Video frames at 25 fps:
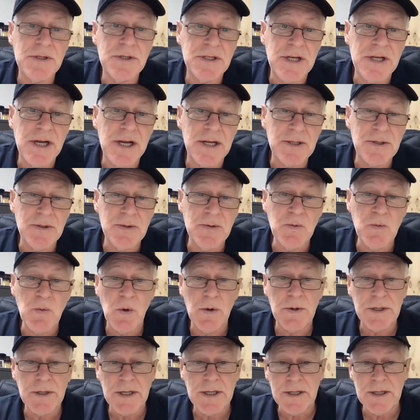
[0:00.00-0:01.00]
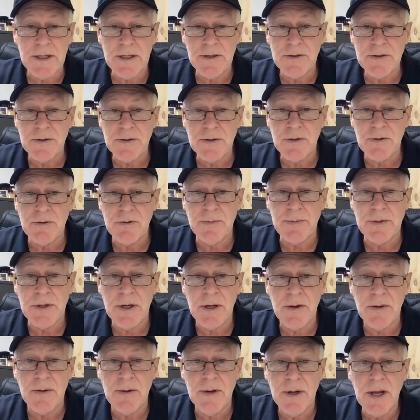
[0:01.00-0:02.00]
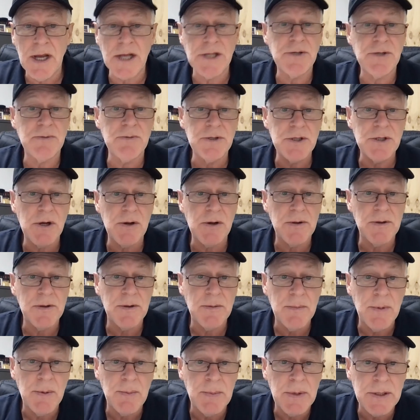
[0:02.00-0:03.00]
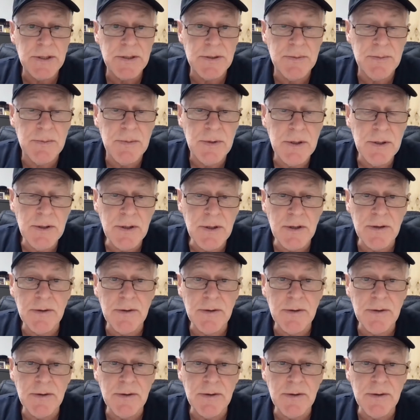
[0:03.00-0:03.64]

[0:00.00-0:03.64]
start to want to get into crypto as a result of the momentum